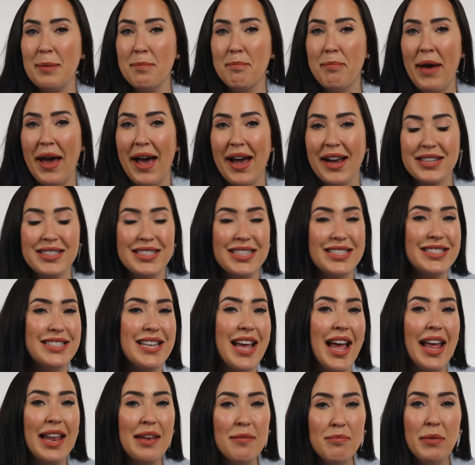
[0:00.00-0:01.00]
impact
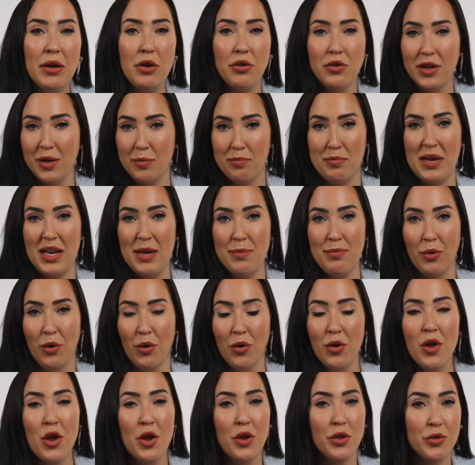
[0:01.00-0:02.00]
10 million
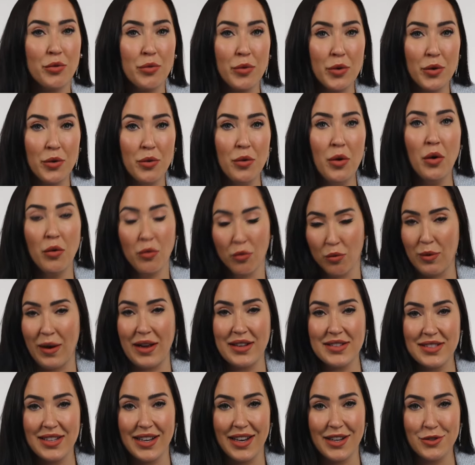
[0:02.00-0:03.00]
people through
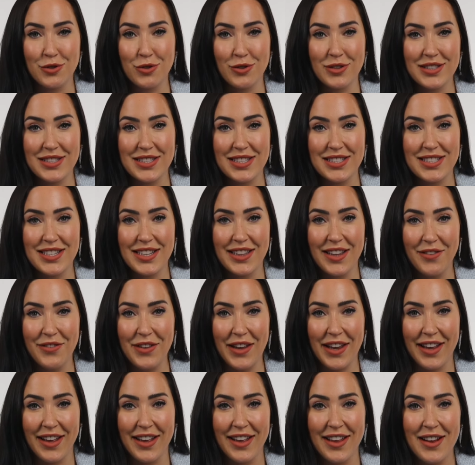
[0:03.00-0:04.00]
residential assisted
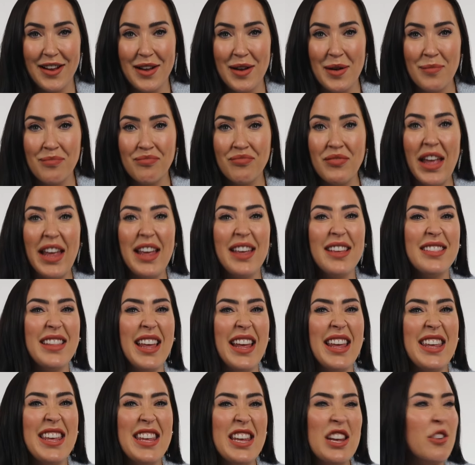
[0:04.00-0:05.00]
living they,
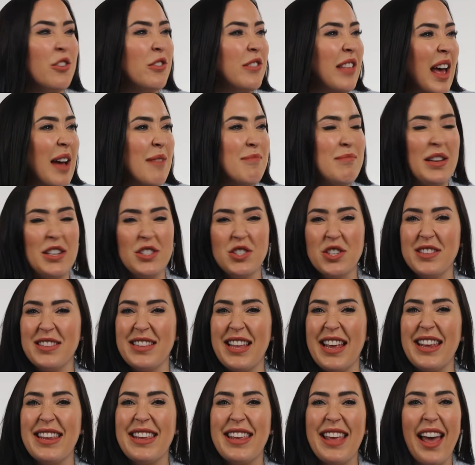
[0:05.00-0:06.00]
they hear that mission,
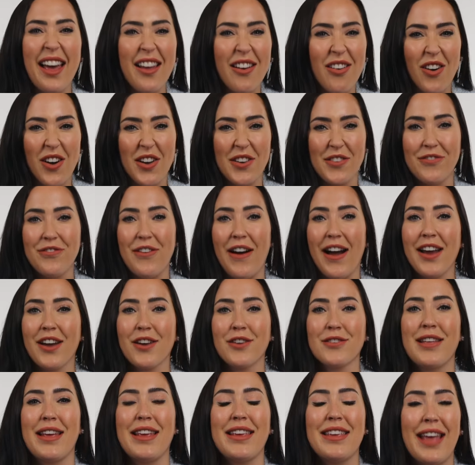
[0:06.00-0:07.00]
they get on
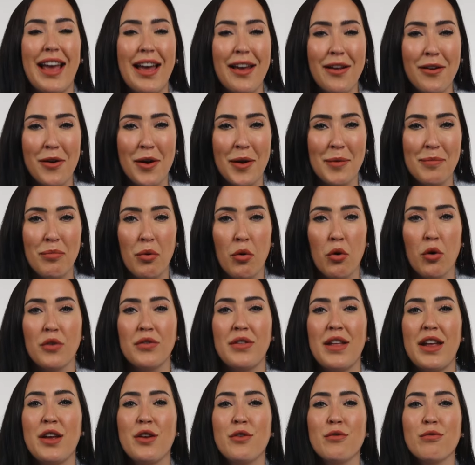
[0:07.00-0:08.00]
fire, they get on
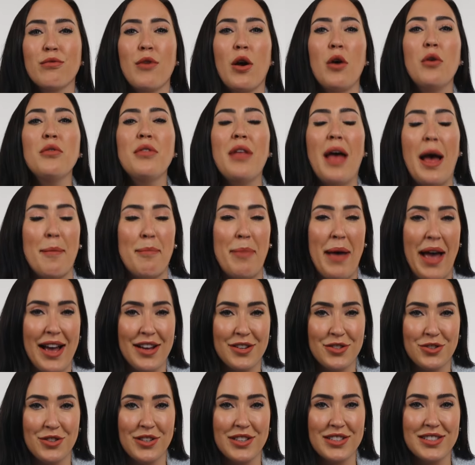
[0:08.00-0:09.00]
board, they grow that
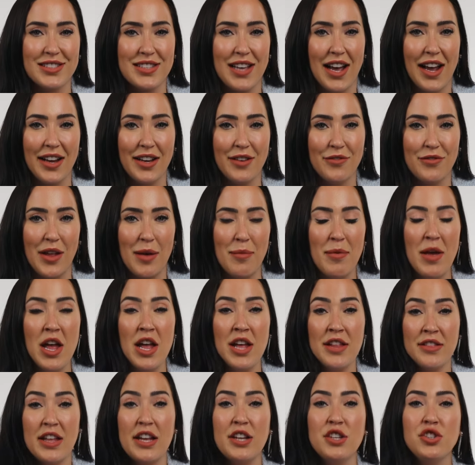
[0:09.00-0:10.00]
passion inside of them.
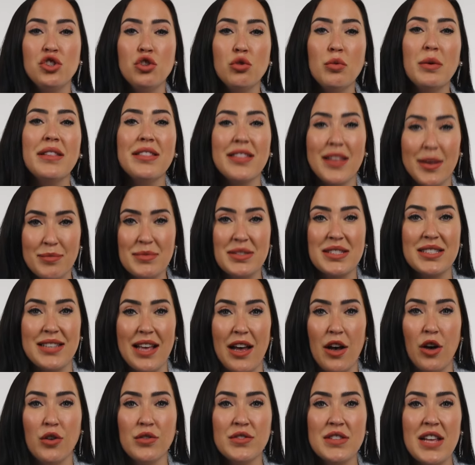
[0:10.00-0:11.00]
They do it
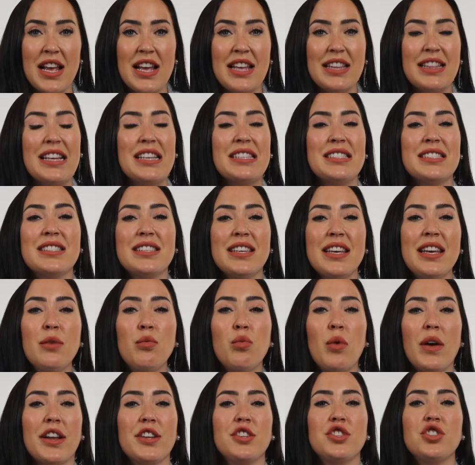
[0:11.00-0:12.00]
themselves, they see
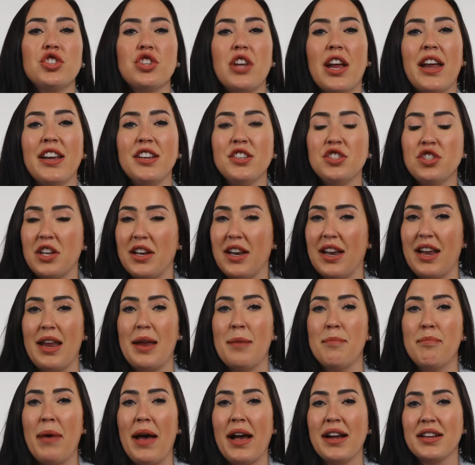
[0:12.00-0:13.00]
what a change and an
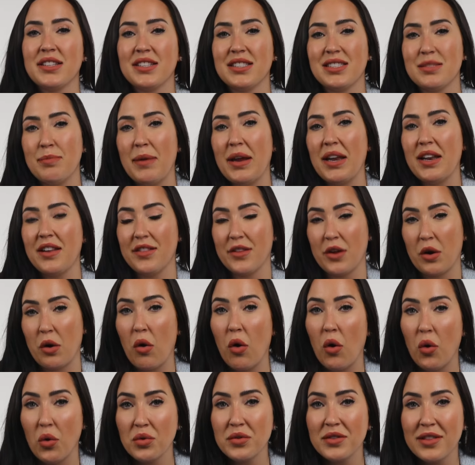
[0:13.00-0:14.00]
impact it's made in their
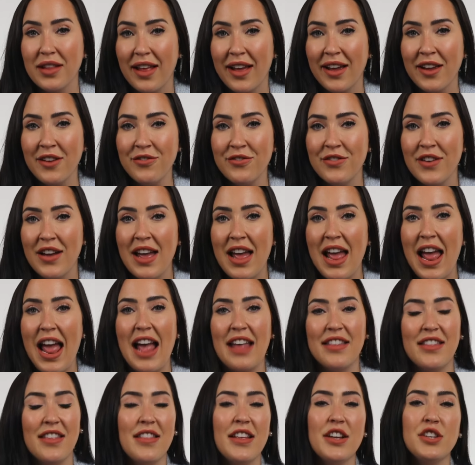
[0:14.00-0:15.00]
own life,
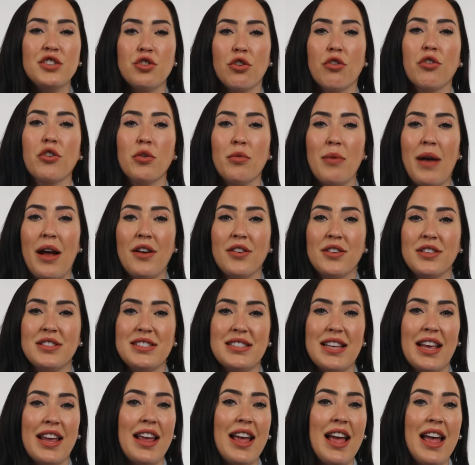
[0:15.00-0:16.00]
and then they turn around and
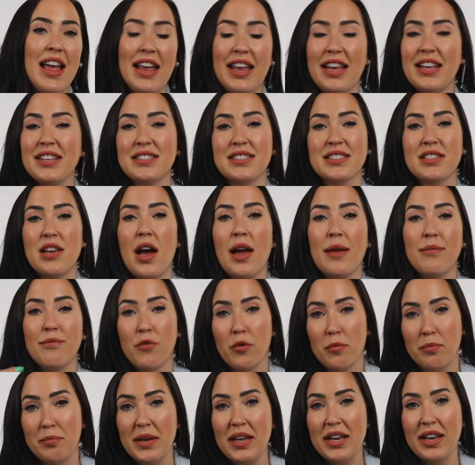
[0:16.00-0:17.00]
say, It's time
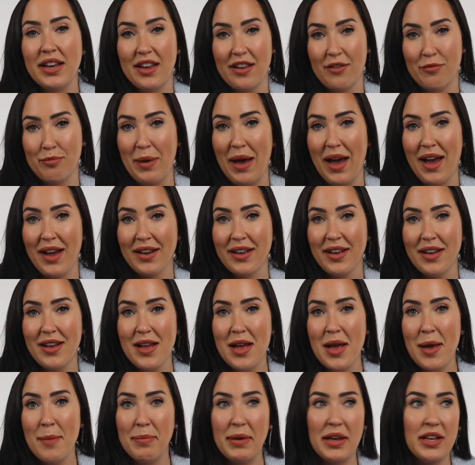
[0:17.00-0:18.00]
for me to give back.
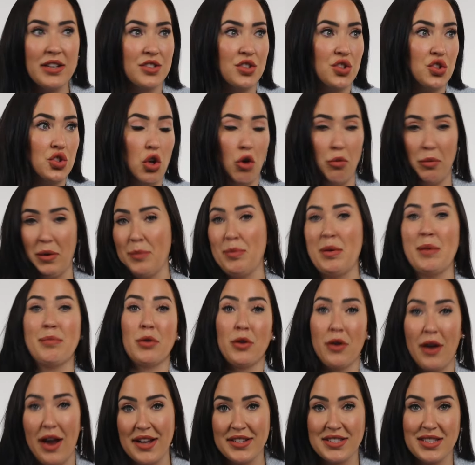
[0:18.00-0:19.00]
Because so many
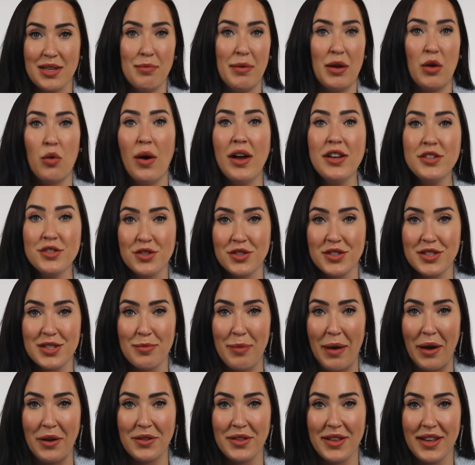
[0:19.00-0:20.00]
people are asking me questions
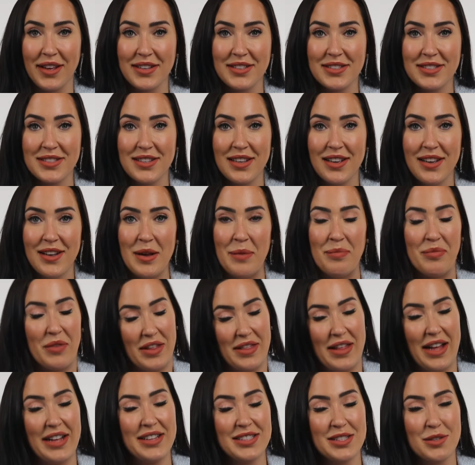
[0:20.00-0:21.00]
about this.
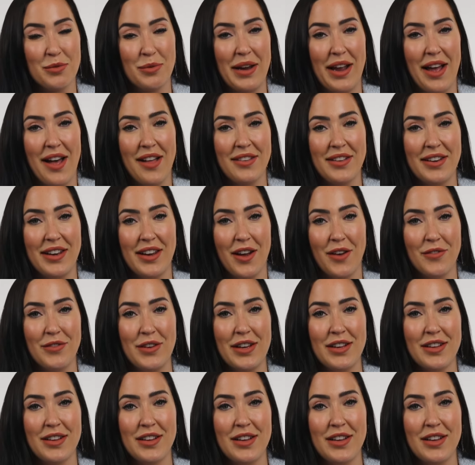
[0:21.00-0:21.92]
And that's the reality of it.